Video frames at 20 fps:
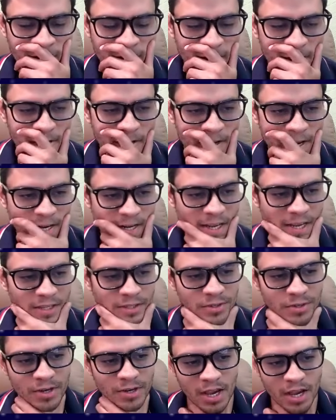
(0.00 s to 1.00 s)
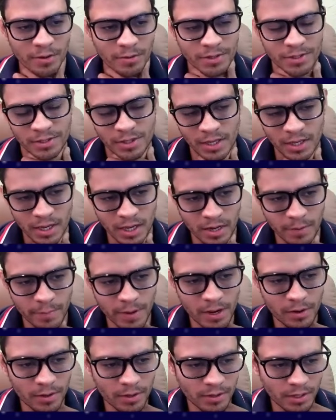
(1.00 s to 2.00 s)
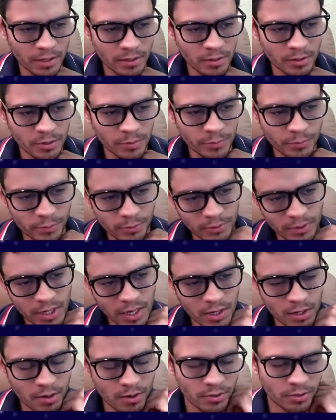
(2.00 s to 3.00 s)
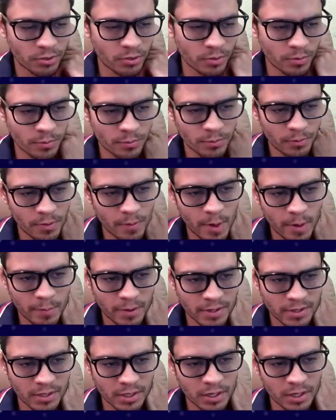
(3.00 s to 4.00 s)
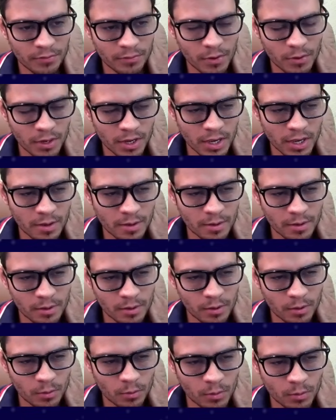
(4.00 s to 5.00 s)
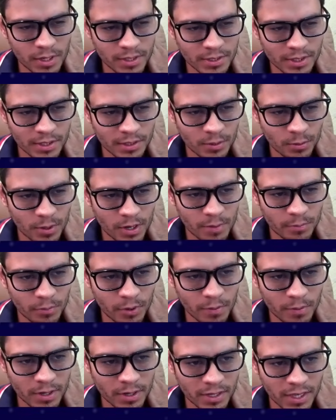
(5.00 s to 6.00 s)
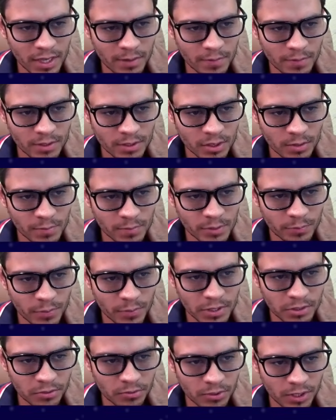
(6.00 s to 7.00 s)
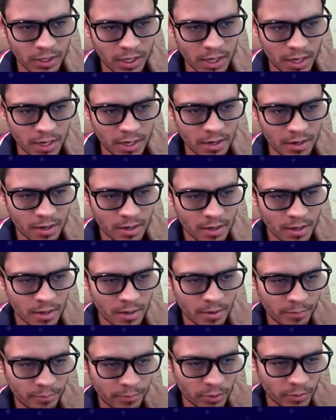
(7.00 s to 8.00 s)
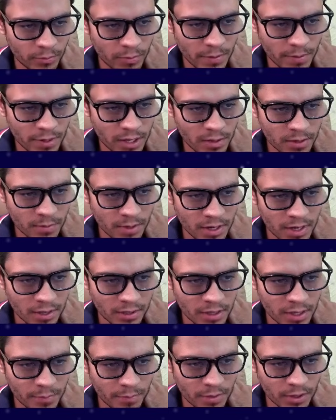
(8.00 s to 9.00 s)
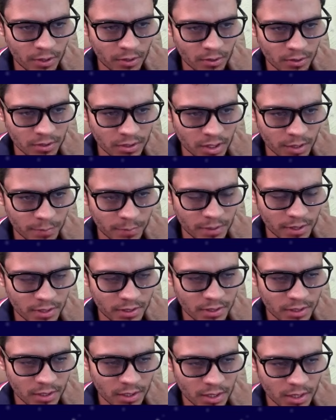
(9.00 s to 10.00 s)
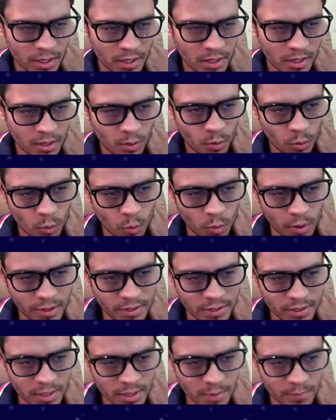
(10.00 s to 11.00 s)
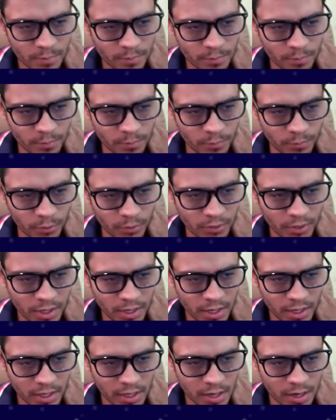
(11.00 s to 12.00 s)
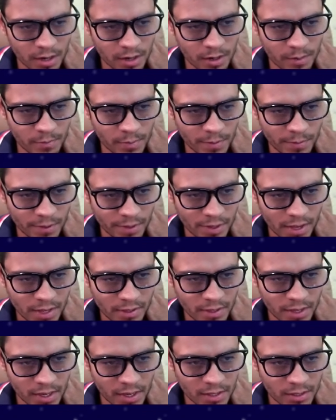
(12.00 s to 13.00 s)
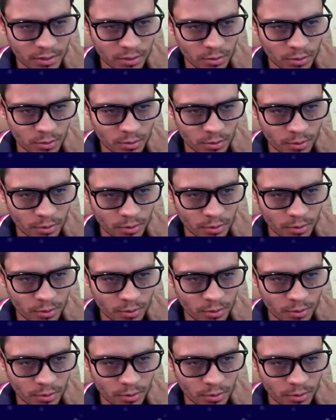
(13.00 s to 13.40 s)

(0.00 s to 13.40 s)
And a3, I was thinking about it. I also put arrows to remind myself, okay, what is it doing? Probably giving some space to the king, but maybe even a deeper concept is, once they put the knight here, maybe the idea is to